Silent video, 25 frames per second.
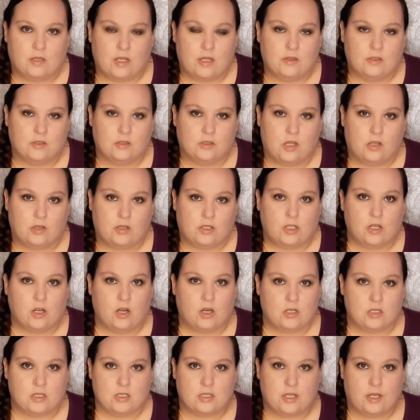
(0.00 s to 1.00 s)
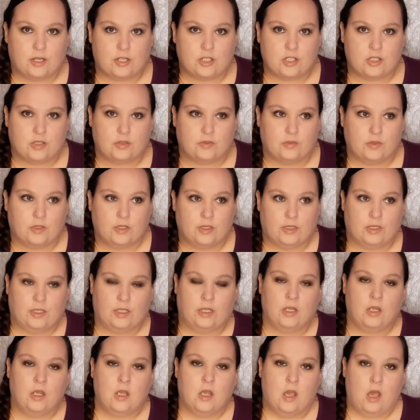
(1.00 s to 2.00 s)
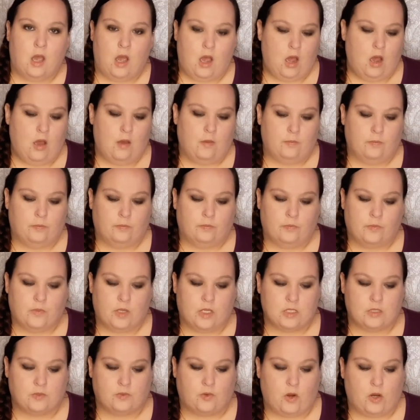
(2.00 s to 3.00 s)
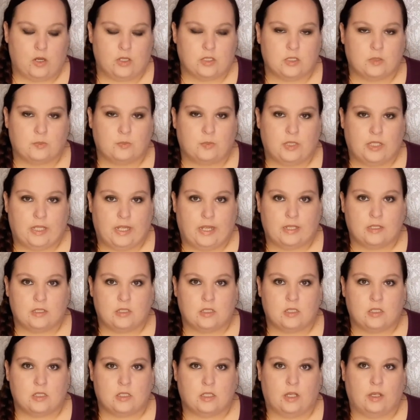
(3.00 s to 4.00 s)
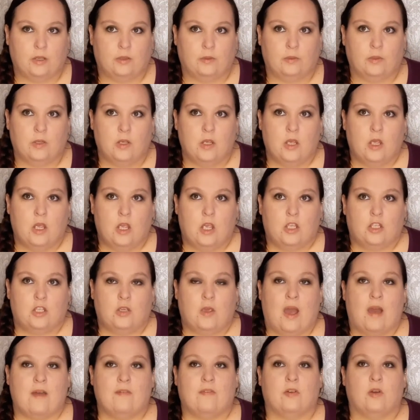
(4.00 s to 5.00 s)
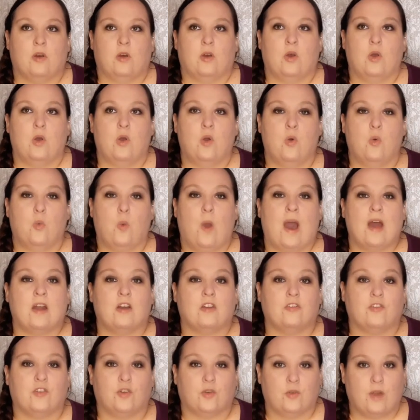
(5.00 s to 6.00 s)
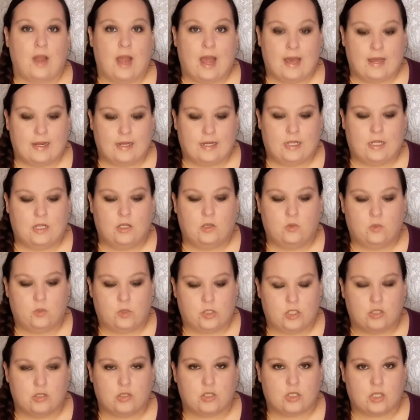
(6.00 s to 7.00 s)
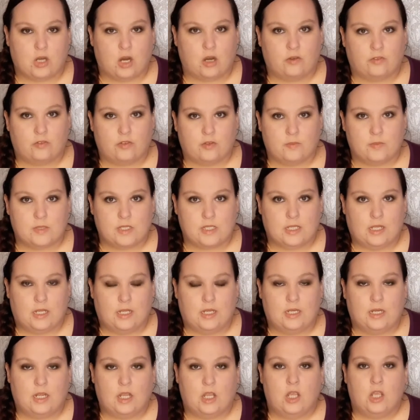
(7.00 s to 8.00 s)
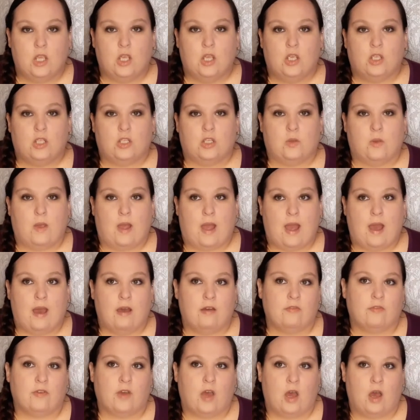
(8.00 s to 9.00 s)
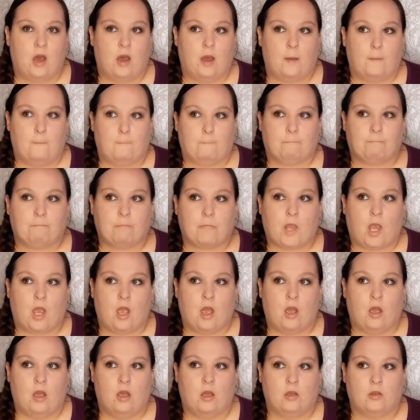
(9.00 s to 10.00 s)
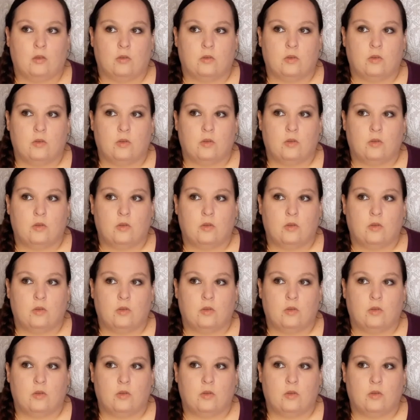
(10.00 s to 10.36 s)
in the lawn and garden section really, as far as plants. So you have a wider variety when you start from seed. You have a